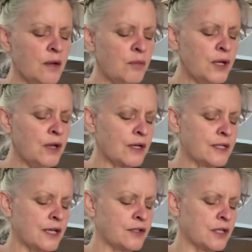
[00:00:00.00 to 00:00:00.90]
and bring your
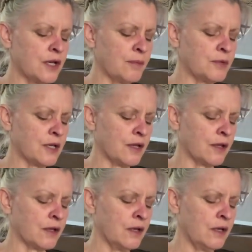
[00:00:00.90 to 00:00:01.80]
attention up
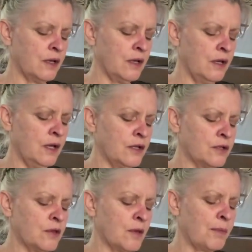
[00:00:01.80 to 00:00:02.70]
to
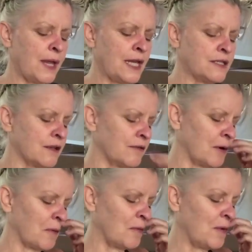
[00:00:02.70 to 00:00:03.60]
sort of the base of
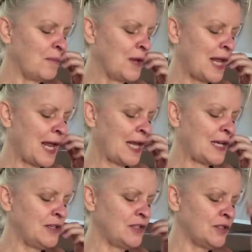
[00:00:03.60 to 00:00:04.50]
your rib
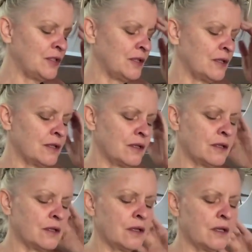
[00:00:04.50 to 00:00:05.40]
cage,
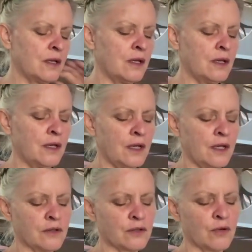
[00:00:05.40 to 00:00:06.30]

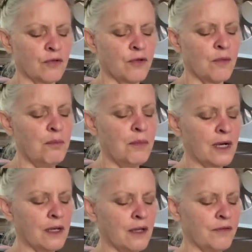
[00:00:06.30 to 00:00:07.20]
the sort of
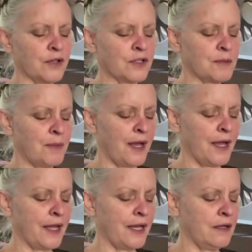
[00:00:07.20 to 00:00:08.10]
middle of your
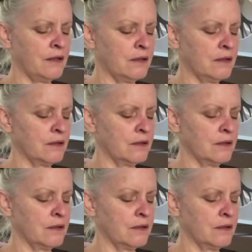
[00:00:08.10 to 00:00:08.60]
spine.